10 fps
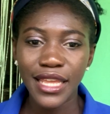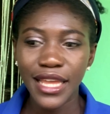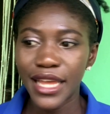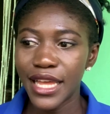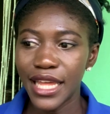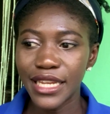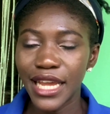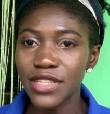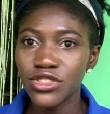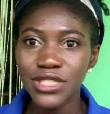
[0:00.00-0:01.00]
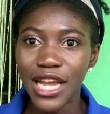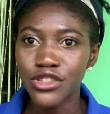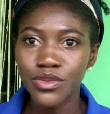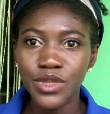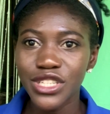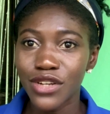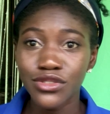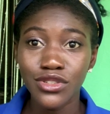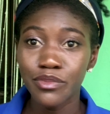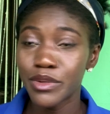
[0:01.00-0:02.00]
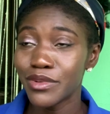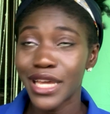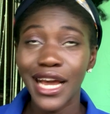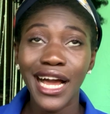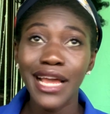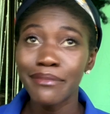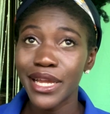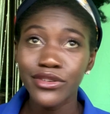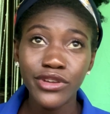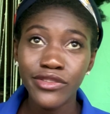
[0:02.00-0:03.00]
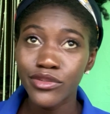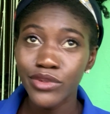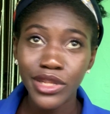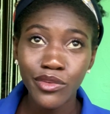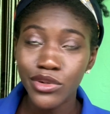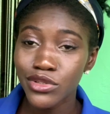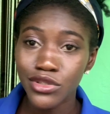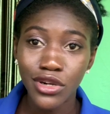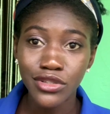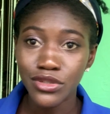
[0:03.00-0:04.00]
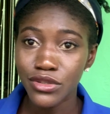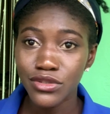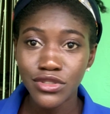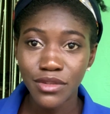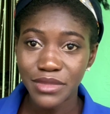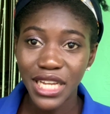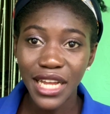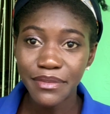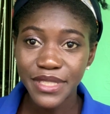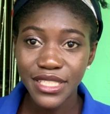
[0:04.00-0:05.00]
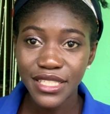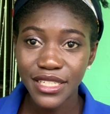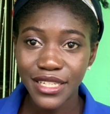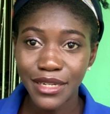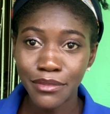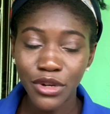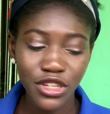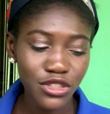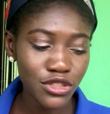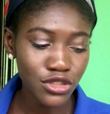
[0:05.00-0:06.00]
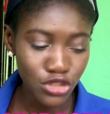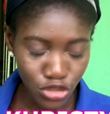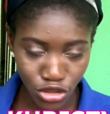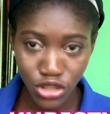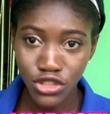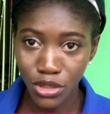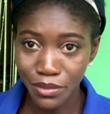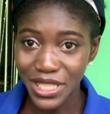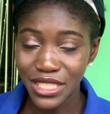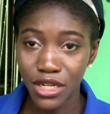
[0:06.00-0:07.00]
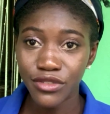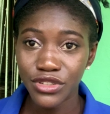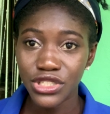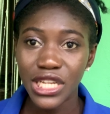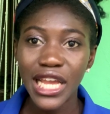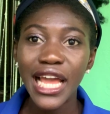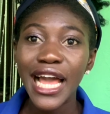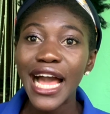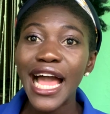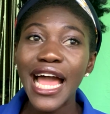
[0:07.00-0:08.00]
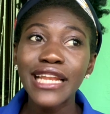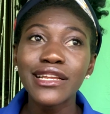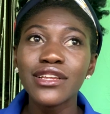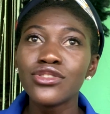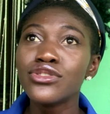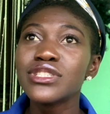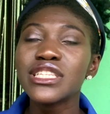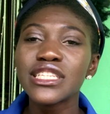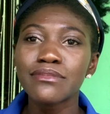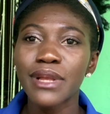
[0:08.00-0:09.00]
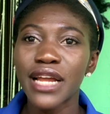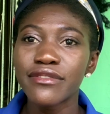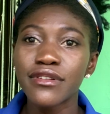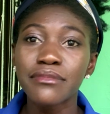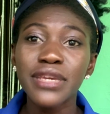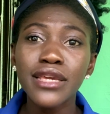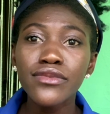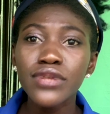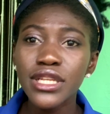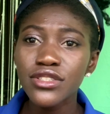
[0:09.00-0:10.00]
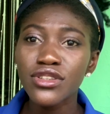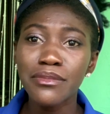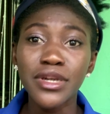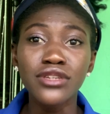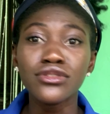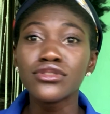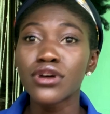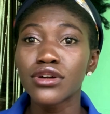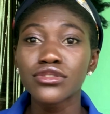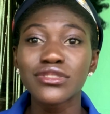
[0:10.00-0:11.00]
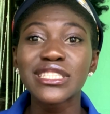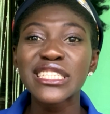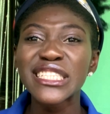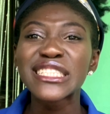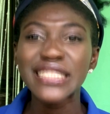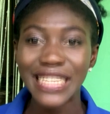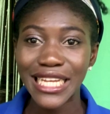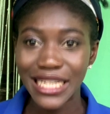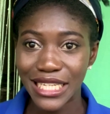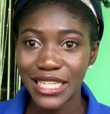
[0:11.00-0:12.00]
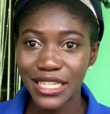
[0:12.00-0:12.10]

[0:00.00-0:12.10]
And I just have to reach out to some people that I might not even really want to talk to sometimes, but just not be selfish. And using this platform, if you need somebody to talk to sincerely,